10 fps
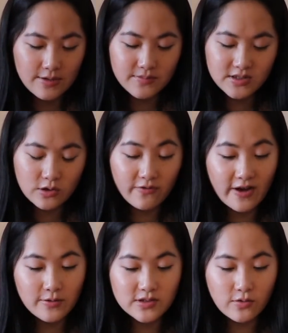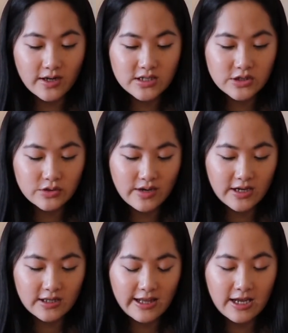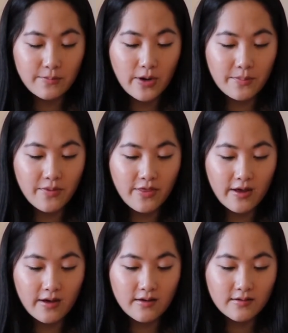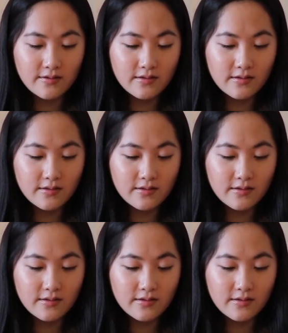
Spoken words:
So if I was going to, I could like bump the